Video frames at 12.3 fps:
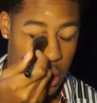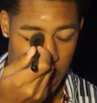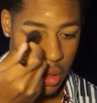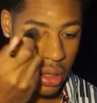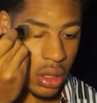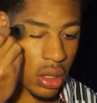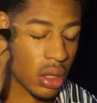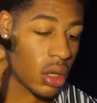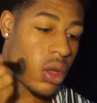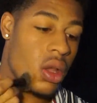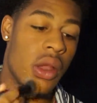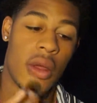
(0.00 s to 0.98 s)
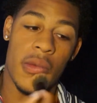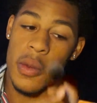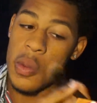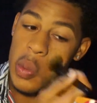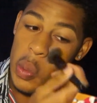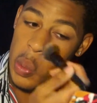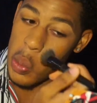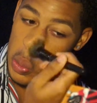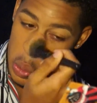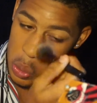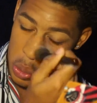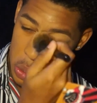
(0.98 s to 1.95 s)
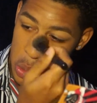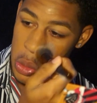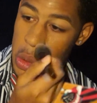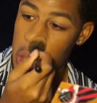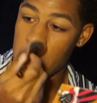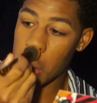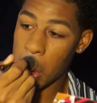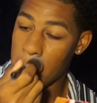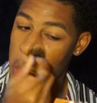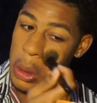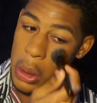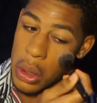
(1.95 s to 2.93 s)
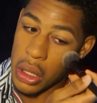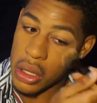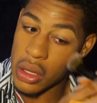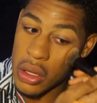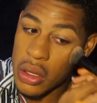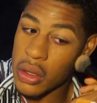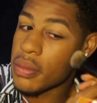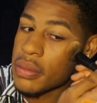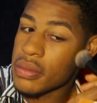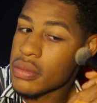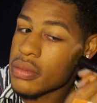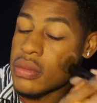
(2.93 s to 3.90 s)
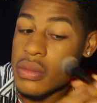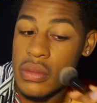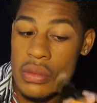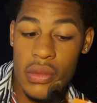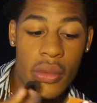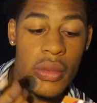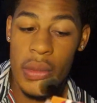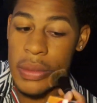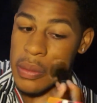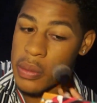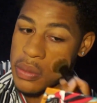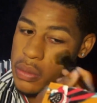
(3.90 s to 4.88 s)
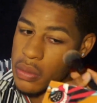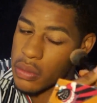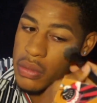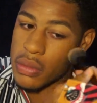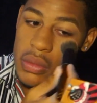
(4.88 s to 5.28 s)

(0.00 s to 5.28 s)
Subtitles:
really focus on areas where I like a lot of coverage, and you know, why I just want